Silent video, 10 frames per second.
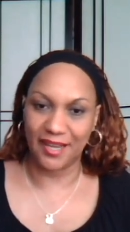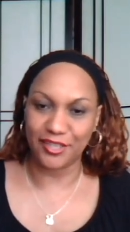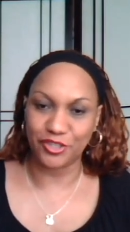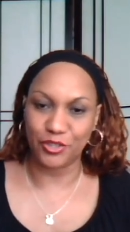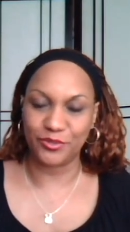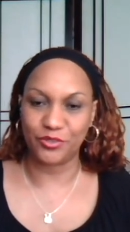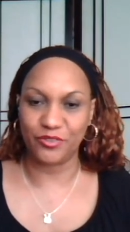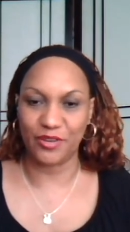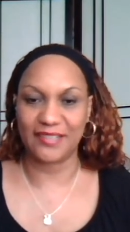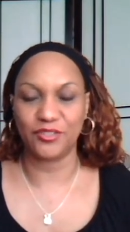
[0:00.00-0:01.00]
October
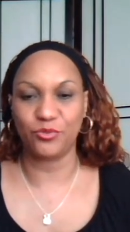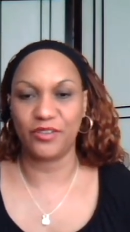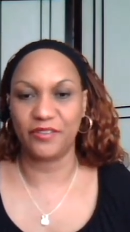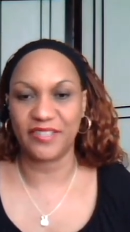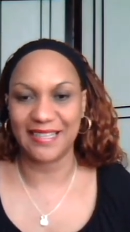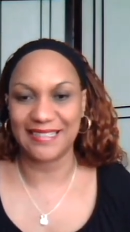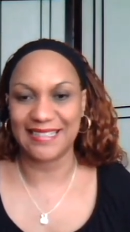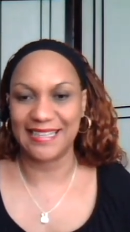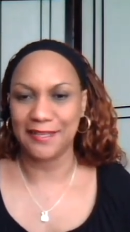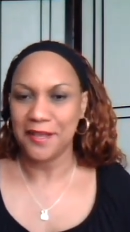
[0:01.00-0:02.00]
2012, as I
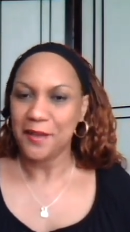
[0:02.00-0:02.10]
said.